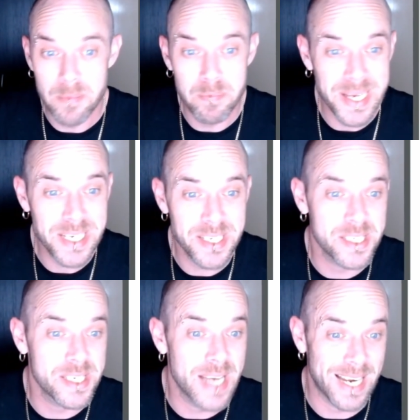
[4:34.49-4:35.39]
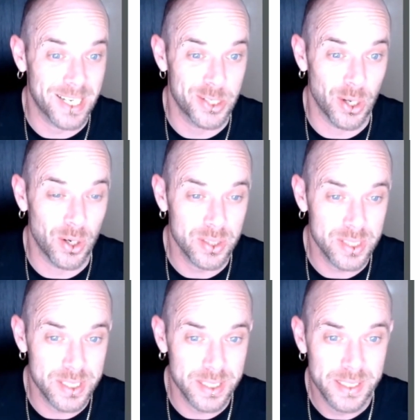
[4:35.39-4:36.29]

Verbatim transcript: Beast Snagga docks.